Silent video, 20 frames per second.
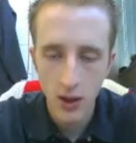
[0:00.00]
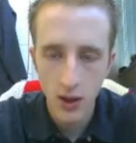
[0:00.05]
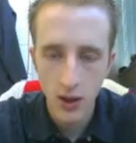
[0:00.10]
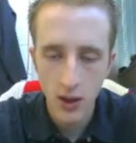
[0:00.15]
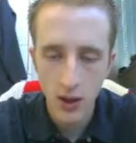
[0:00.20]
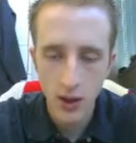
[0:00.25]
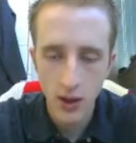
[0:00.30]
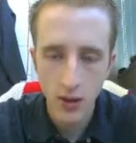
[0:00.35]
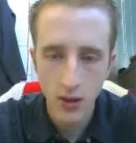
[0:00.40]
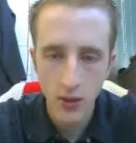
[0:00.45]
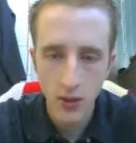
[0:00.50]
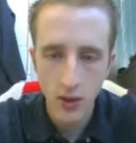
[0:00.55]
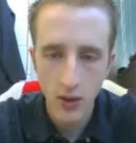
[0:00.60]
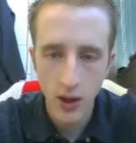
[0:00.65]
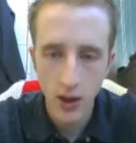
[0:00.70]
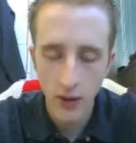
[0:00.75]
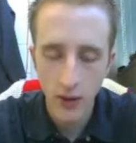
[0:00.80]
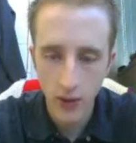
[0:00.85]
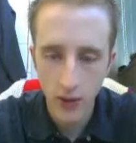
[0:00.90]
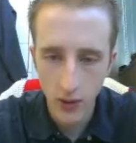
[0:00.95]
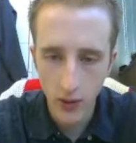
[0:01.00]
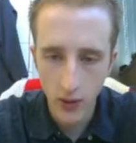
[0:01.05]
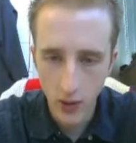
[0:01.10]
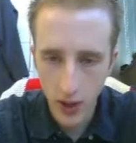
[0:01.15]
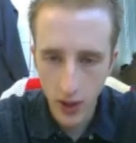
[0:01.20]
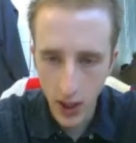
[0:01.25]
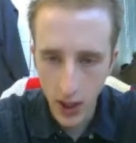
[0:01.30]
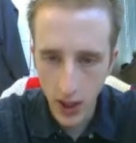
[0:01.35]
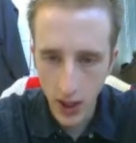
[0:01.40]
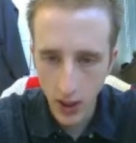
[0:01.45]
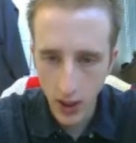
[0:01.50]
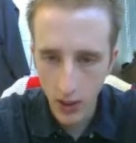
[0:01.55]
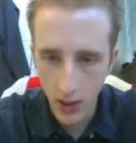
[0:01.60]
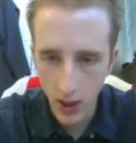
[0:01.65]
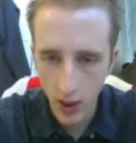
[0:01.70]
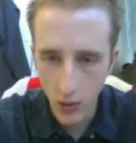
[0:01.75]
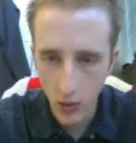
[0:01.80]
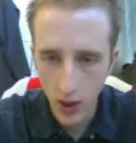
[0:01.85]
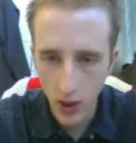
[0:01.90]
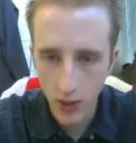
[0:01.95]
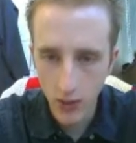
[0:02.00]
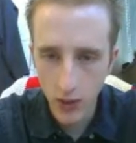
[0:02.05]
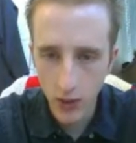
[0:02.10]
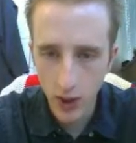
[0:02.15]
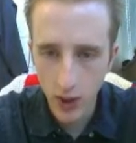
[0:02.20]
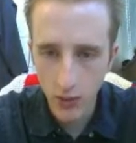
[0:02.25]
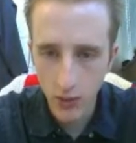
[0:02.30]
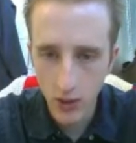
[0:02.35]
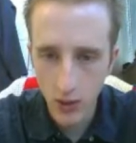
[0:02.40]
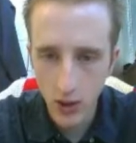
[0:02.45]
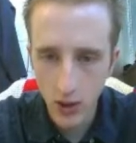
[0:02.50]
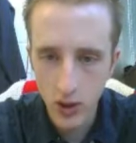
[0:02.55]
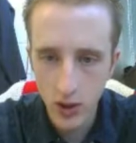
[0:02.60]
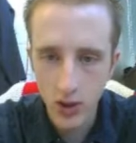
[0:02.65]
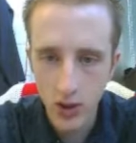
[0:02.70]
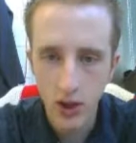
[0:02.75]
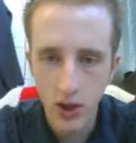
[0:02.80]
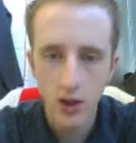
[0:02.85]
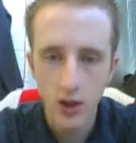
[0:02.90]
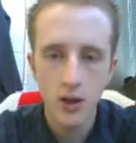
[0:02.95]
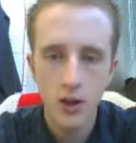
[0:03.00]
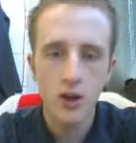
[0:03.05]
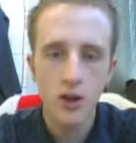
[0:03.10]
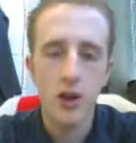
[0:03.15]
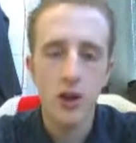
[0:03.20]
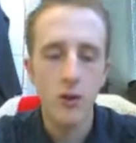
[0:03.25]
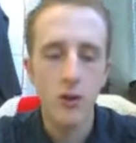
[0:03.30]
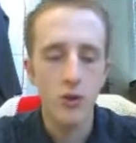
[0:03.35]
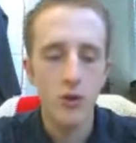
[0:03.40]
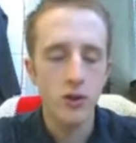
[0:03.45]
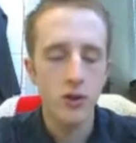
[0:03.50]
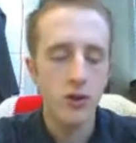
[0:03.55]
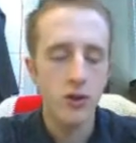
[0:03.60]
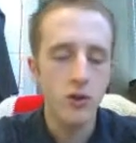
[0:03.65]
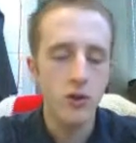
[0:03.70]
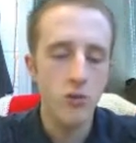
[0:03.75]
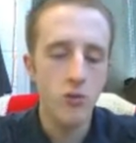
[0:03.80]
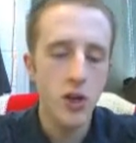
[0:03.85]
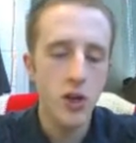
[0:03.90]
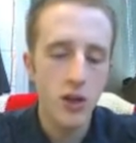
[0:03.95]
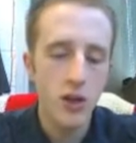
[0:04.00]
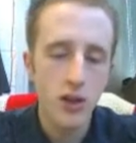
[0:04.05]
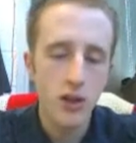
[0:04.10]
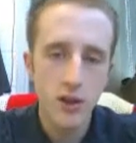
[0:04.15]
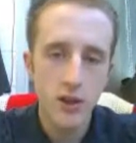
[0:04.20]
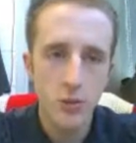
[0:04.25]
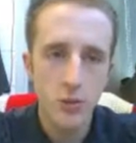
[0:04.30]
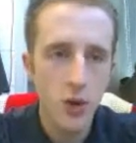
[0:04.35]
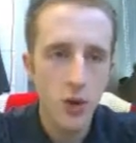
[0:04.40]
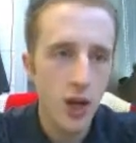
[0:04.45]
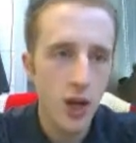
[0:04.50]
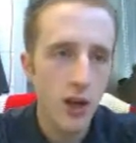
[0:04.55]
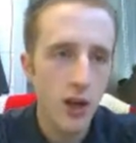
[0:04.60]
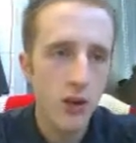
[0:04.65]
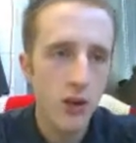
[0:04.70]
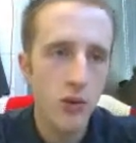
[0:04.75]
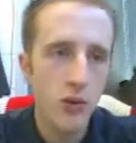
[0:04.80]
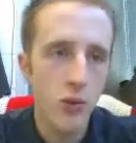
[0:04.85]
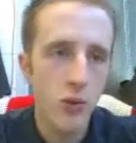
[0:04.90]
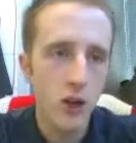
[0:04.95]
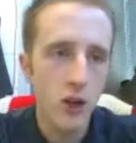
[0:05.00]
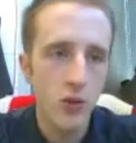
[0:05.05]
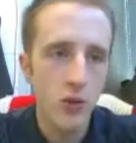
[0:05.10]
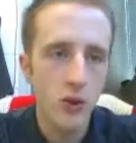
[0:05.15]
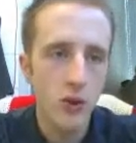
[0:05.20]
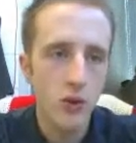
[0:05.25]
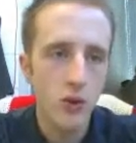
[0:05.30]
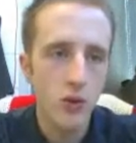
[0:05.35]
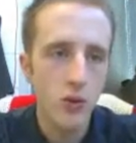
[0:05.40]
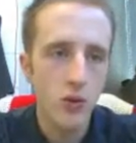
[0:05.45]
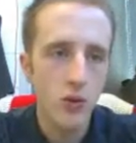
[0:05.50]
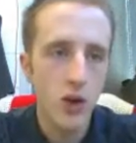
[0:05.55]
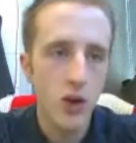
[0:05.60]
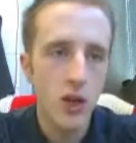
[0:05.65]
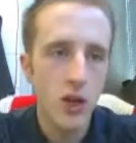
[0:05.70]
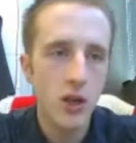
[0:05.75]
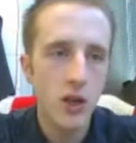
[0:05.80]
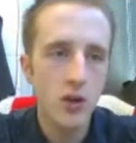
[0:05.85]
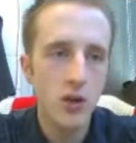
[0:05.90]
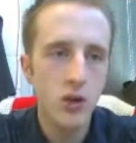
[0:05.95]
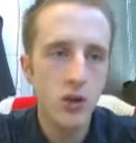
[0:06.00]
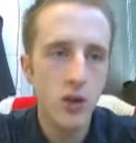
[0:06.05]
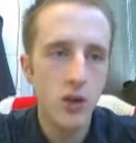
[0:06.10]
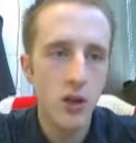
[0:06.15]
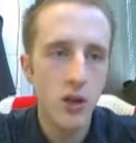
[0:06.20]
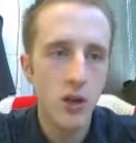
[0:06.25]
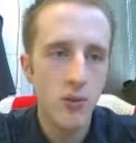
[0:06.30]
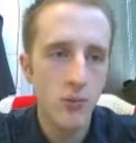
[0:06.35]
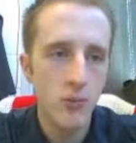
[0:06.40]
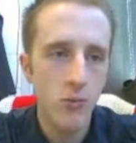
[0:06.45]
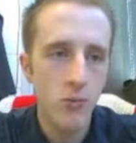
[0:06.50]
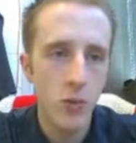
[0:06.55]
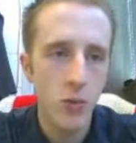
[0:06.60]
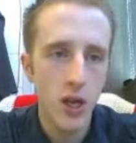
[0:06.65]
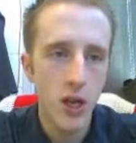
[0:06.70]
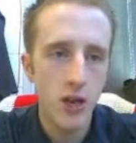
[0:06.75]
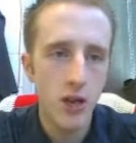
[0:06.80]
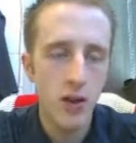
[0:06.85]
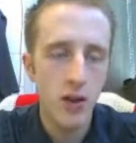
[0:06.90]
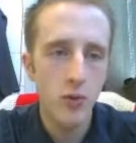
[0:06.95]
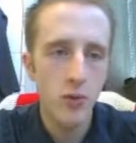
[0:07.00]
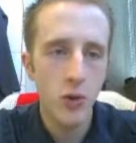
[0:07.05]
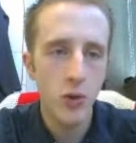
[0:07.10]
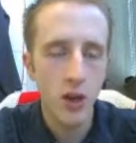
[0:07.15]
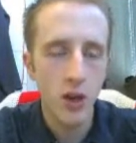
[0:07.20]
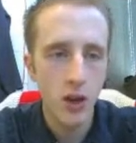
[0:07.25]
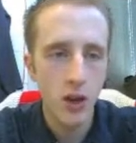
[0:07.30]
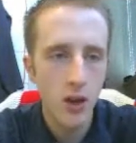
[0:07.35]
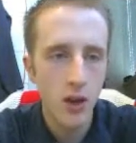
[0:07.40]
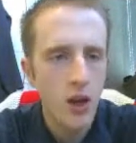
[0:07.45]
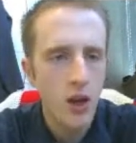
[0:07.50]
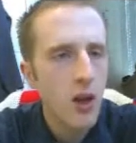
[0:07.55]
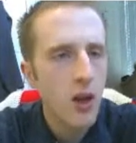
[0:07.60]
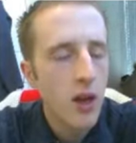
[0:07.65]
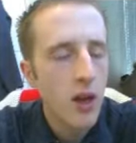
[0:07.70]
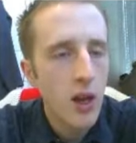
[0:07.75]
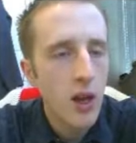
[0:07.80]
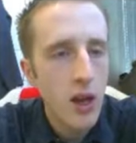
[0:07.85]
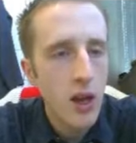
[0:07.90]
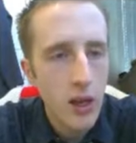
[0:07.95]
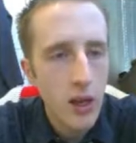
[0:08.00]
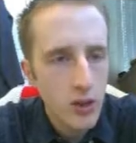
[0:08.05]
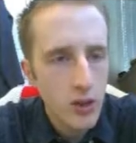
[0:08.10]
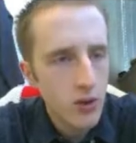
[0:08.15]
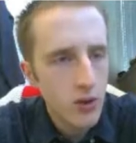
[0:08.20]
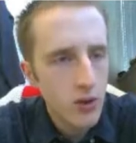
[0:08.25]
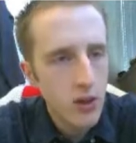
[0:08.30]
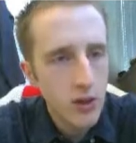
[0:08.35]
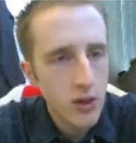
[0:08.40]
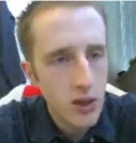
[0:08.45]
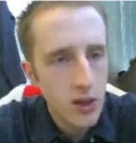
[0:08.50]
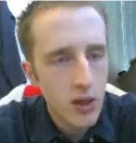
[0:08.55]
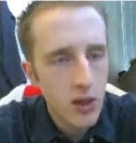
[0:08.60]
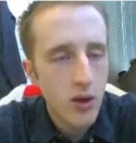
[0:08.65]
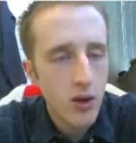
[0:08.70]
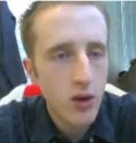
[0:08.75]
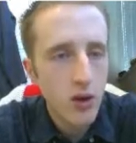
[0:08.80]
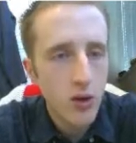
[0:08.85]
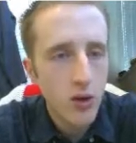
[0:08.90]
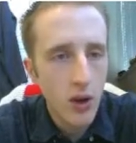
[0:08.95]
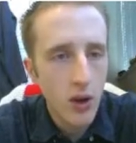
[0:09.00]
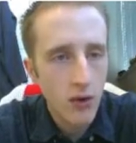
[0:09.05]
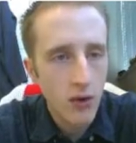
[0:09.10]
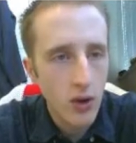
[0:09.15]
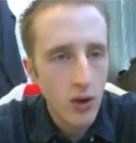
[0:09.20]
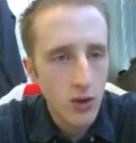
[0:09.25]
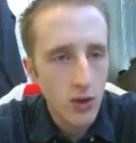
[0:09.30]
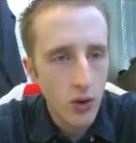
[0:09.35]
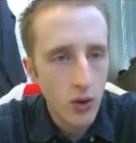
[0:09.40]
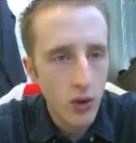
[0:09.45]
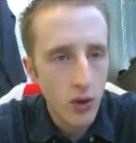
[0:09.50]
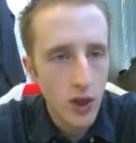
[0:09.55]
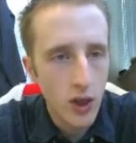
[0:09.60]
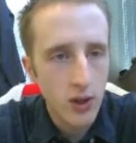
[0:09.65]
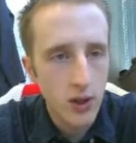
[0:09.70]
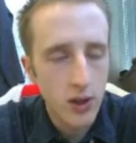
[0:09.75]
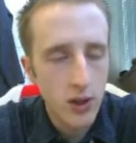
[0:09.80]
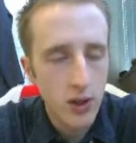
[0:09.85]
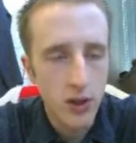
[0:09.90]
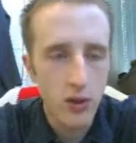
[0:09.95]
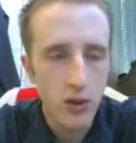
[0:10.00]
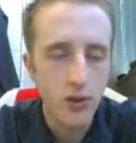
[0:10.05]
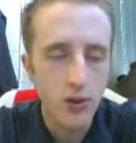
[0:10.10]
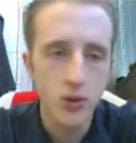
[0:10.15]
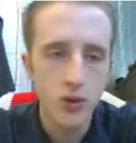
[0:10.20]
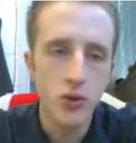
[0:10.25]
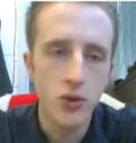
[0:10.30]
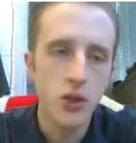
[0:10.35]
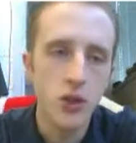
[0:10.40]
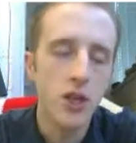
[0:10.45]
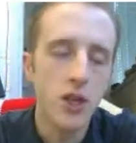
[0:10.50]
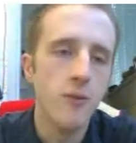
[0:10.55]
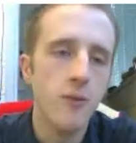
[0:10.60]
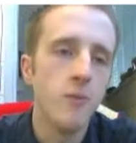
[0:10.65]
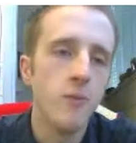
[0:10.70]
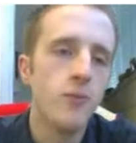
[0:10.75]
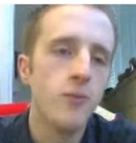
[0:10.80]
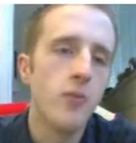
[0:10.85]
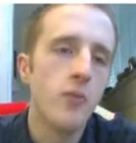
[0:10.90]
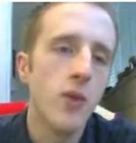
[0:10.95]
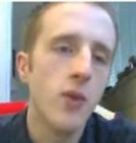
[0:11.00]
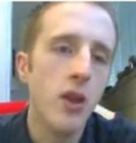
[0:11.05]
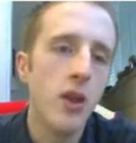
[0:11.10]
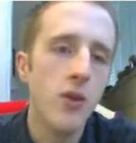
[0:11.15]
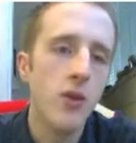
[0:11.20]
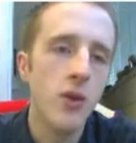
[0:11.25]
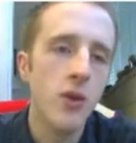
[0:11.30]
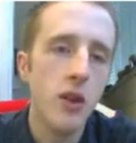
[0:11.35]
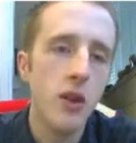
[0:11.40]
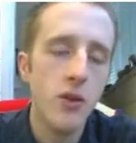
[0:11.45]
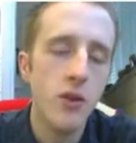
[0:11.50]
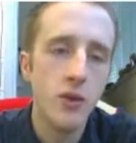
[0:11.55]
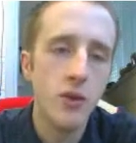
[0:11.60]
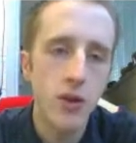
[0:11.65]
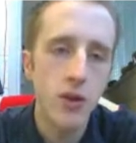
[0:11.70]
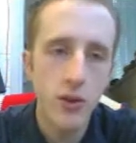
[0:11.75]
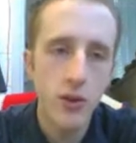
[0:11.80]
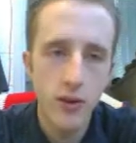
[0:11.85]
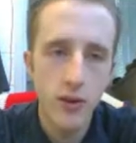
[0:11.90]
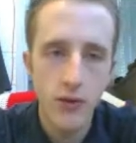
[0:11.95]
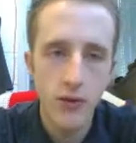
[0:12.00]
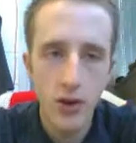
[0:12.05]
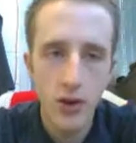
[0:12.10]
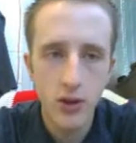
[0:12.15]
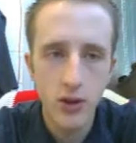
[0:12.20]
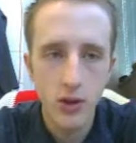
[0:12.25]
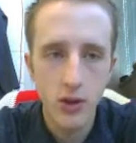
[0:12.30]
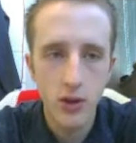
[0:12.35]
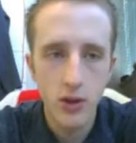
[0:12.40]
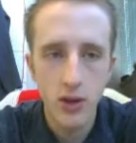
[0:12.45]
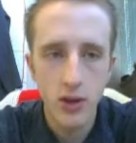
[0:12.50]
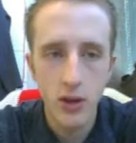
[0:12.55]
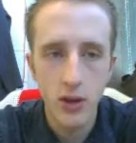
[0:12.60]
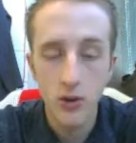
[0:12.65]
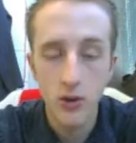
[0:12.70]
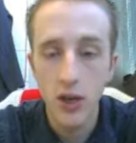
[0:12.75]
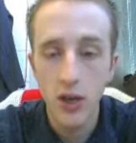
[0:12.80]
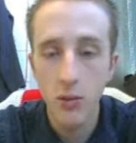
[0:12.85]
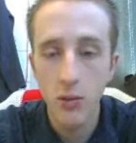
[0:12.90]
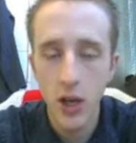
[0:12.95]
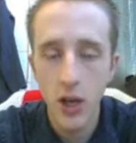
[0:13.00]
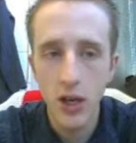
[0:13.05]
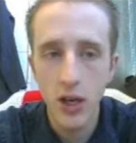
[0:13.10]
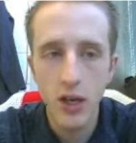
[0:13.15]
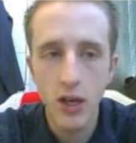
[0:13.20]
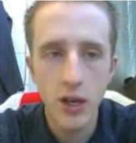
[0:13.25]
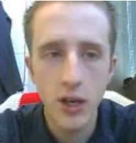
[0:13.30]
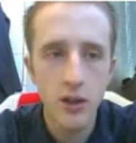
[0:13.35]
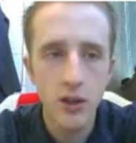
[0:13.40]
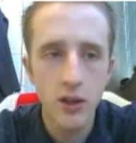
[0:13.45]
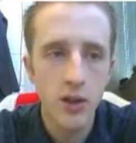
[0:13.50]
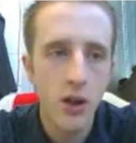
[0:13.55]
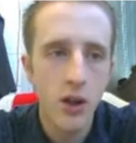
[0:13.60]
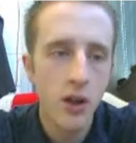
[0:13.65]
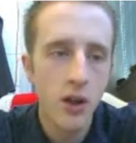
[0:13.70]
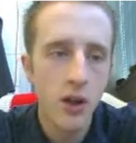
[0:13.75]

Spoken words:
Now, after I've done that, I can click away from the image. I want to make this a path by going to Arrange, Making a Path. And as you can see here, you have Control H and Control J. You can use those features and those command keys